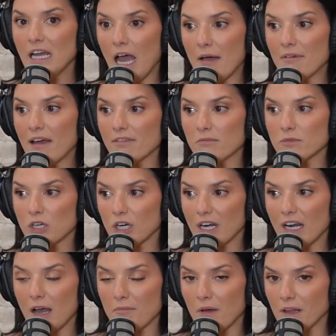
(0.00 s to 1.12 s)
I'm going to have them turn
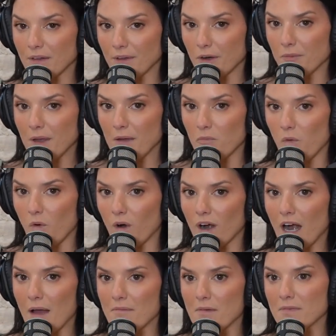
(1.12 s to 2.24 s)
it up a little bit
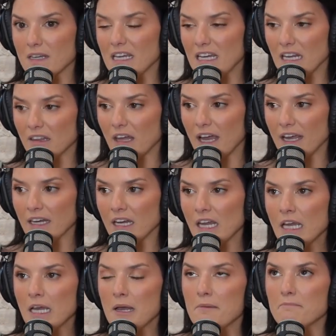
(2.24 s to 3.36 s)
more on my bikini line,
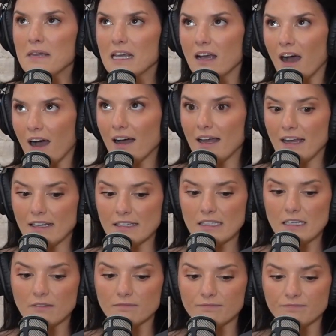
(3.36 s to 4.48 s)

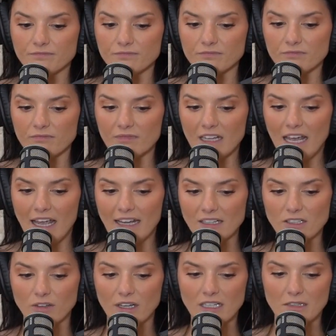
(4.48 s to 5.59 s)
because I
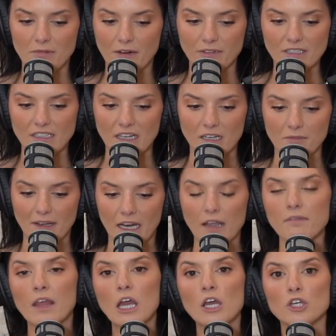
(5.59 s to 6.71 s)
guess I'll get to my receipt in a minute.
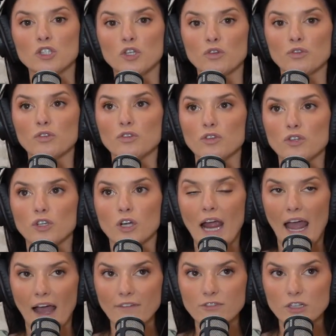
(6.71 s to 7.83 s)
So your
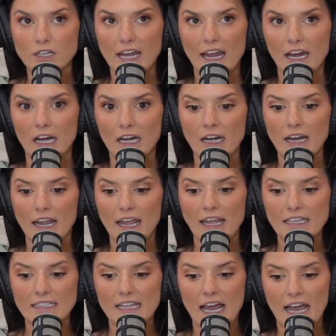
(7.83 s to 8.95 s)
aftercare
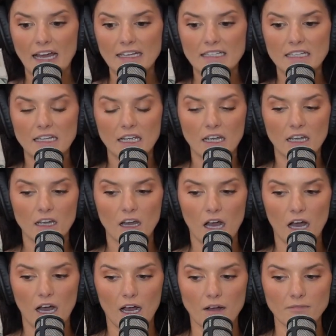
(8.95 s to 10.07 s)
is that
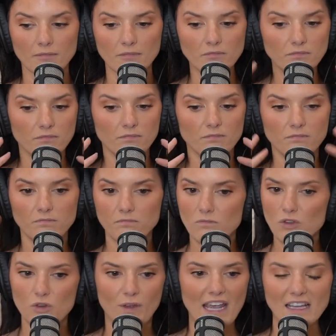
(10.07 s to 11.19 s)

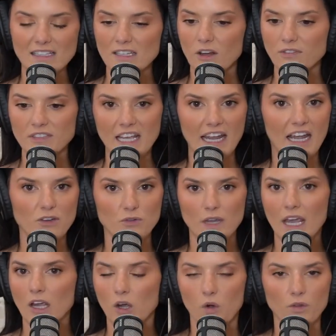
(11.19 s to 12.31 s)
you can't self-tan, you
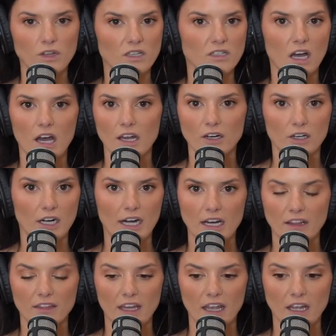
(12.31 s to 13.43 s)
can't go in the sun or
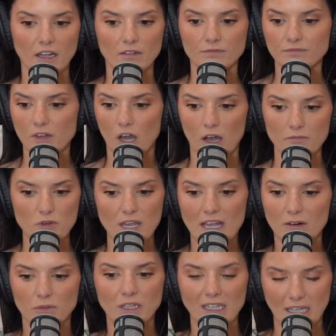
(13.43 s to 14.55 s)
anything. You
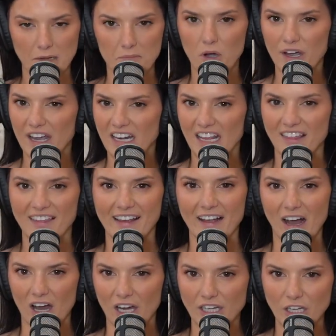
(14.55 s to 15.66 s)
can't really like put anything
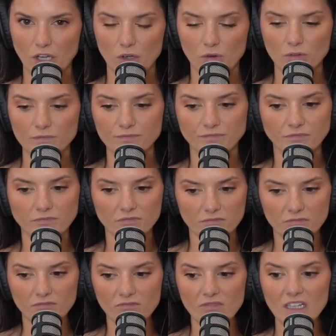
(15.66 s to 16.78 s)
on you
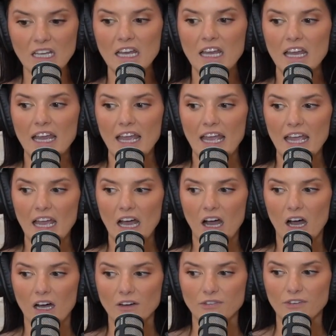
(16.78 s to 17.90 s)

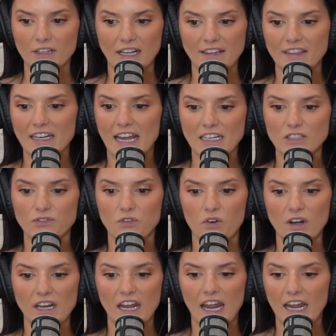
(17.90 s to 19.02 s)
for like the next
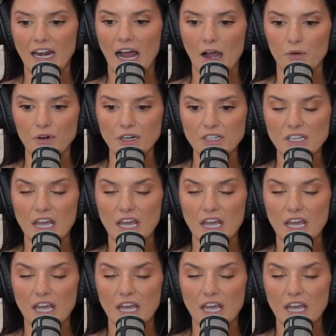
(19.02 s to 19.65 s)
48 hours.